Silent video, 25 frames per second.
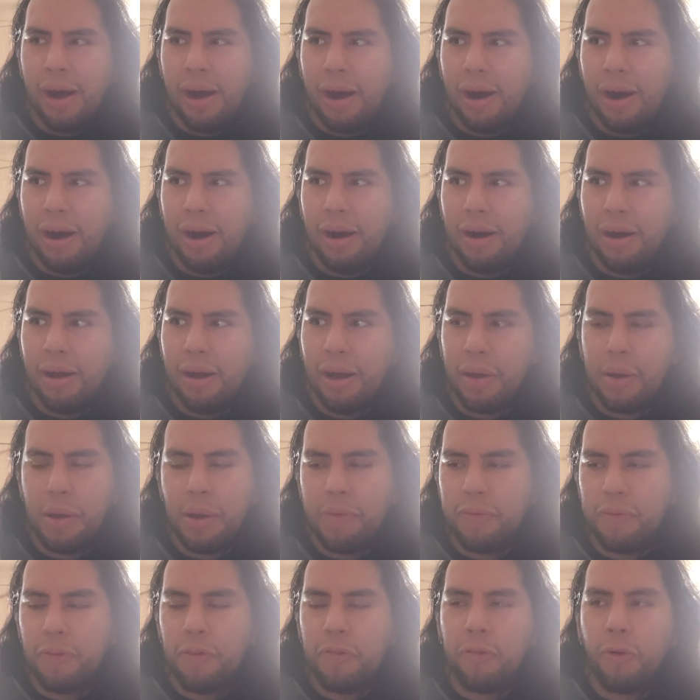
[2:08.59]

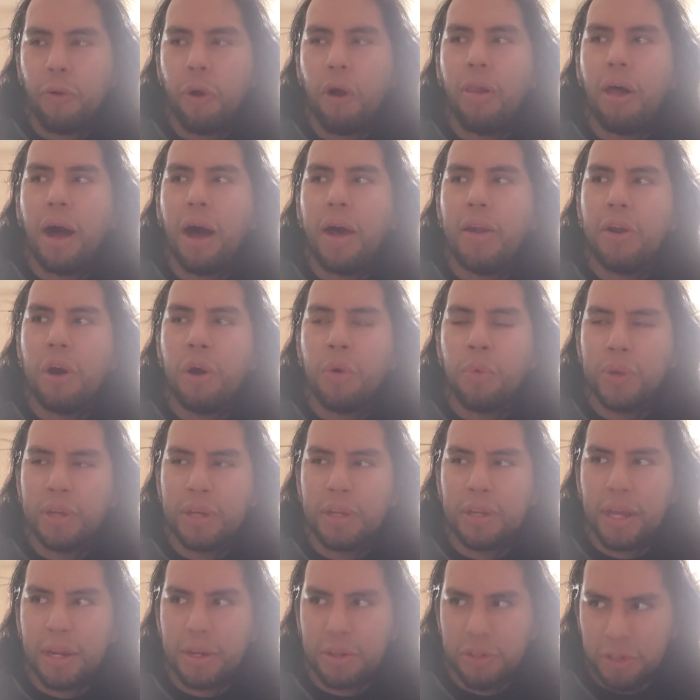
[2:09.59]
For all I know, we
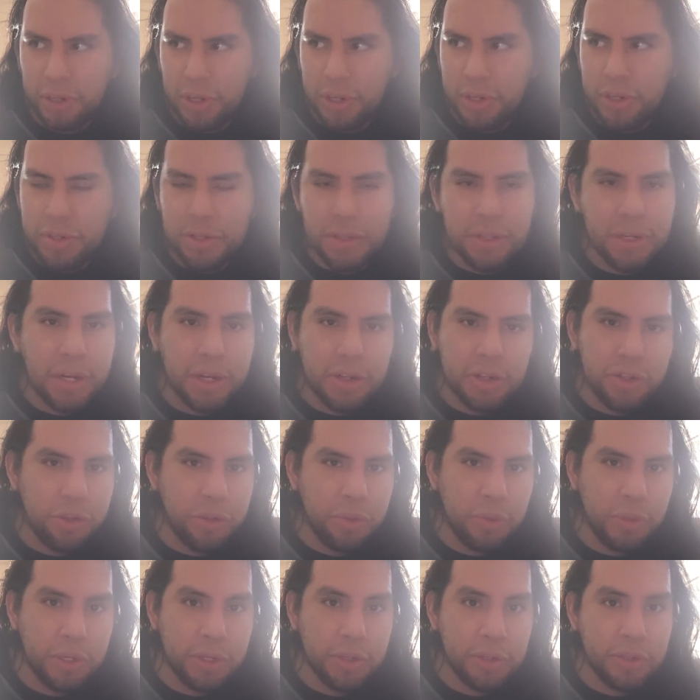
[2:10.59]
could get exchanges in the next
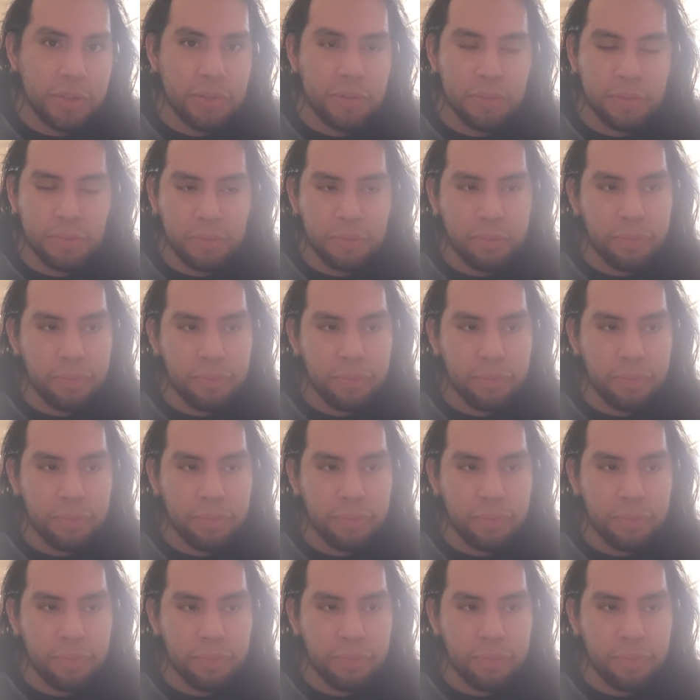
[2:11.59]
2 weeks.